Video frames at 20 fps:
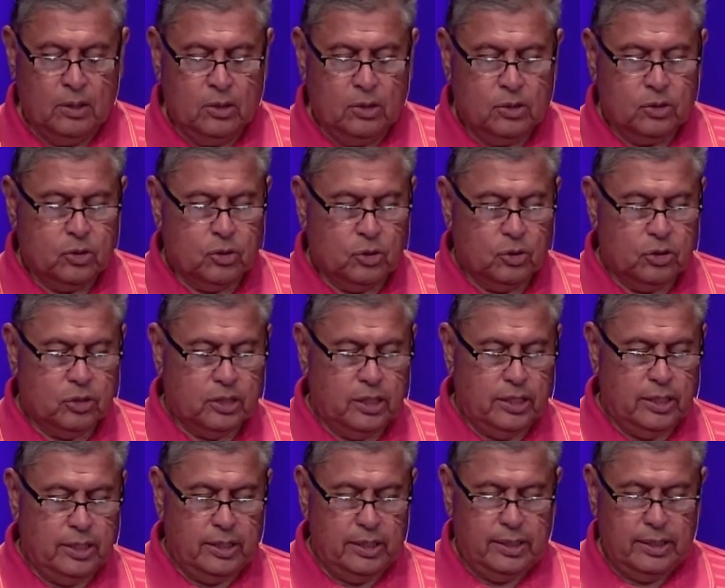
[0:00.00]
Church,
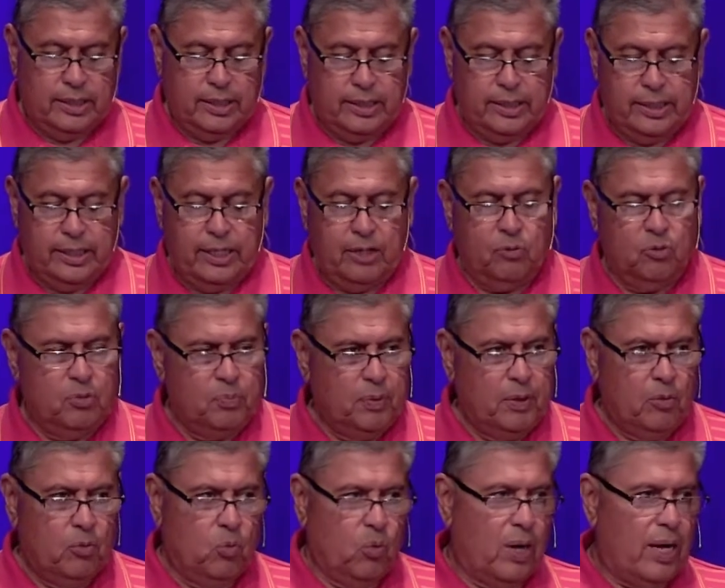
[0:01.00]
it would be
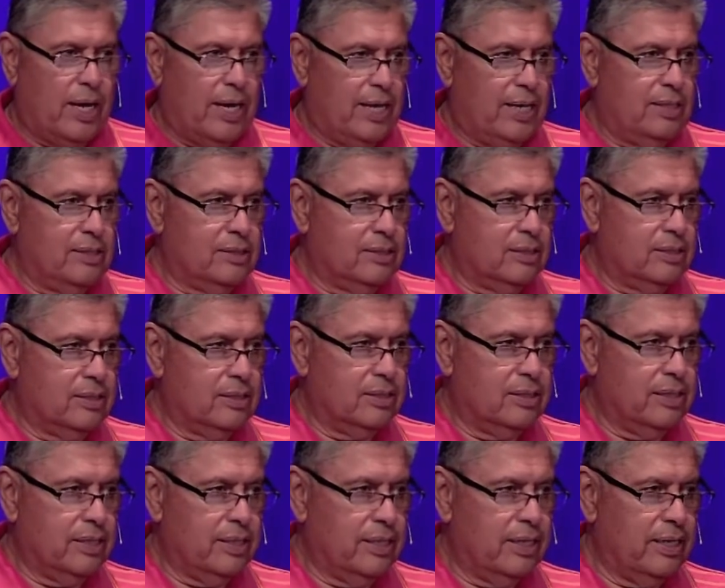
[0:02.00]
wise
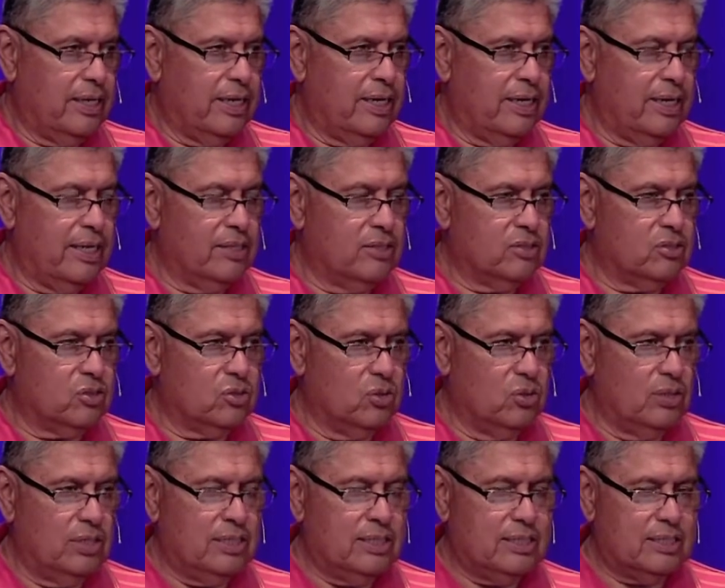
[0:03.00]
and
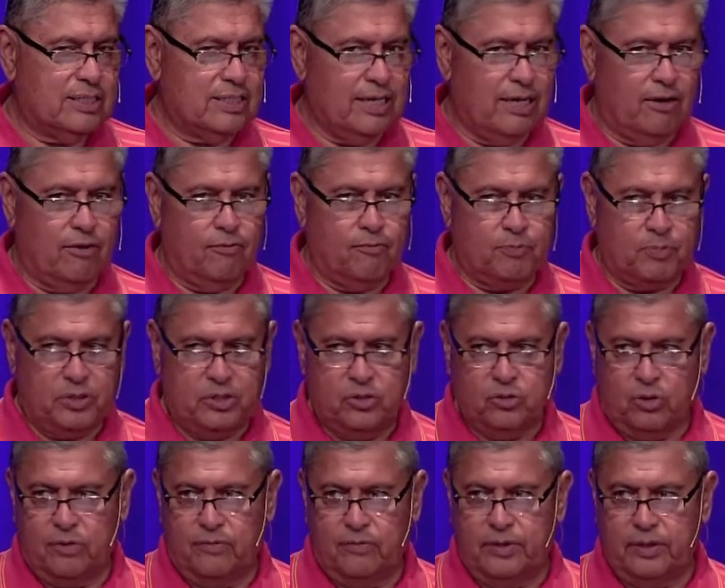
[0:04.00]
certainly
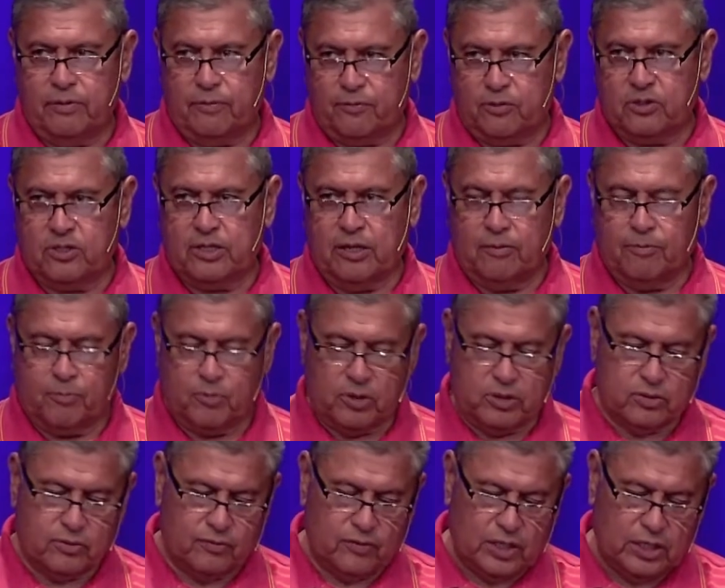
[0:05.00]
self-preserving or for
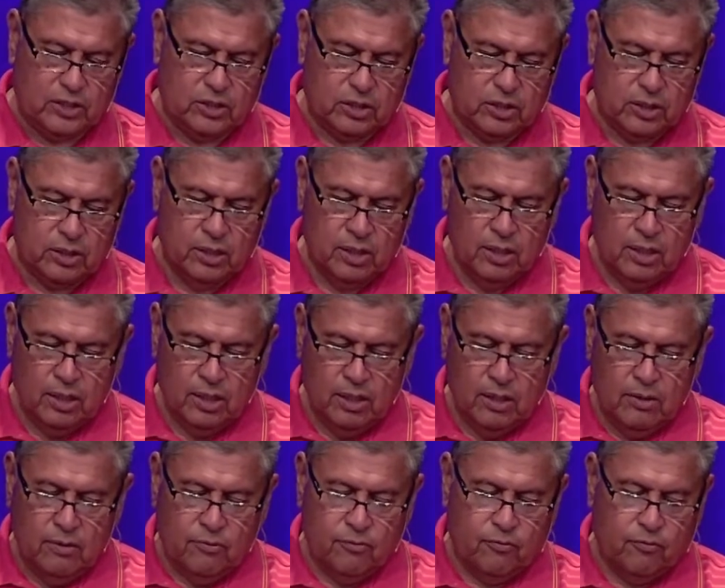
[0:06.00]
self-preservation
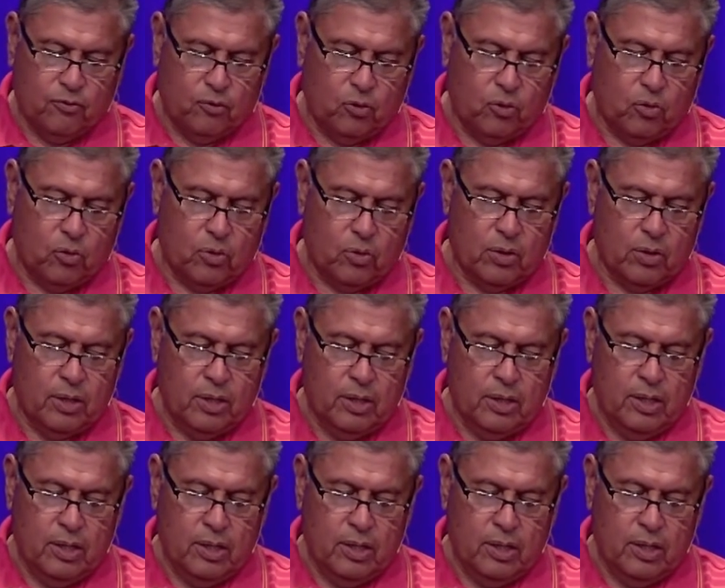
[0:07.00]
for